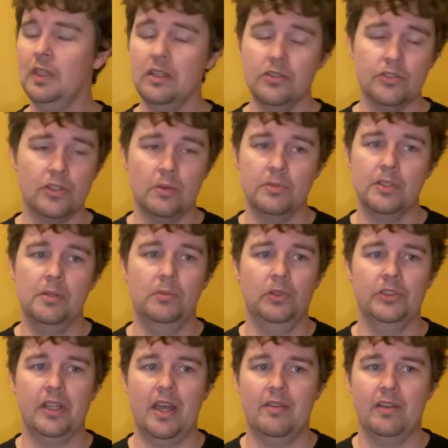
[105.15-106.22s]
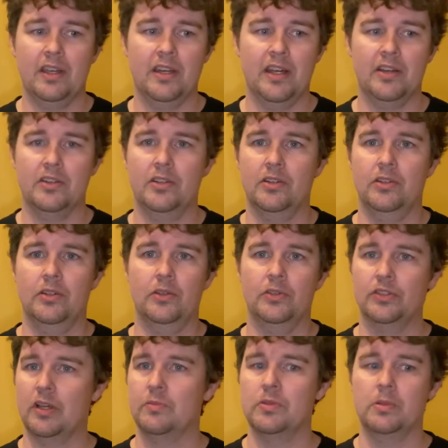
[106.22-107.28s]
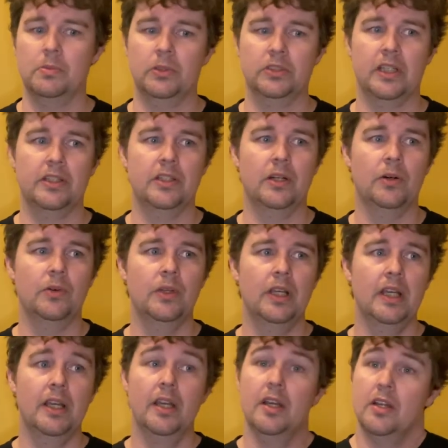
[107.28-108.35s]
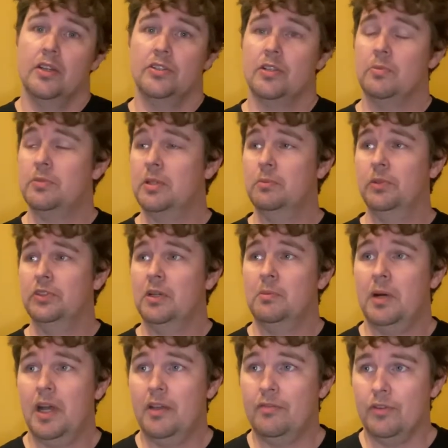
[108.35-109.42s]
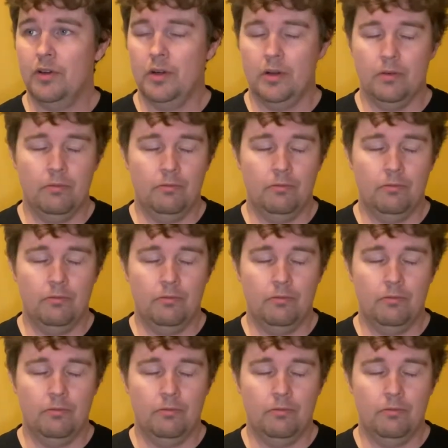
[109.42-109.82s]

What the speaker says: Some cymbals I have a connection to, some cymbals I don't, and some cymbals I buy for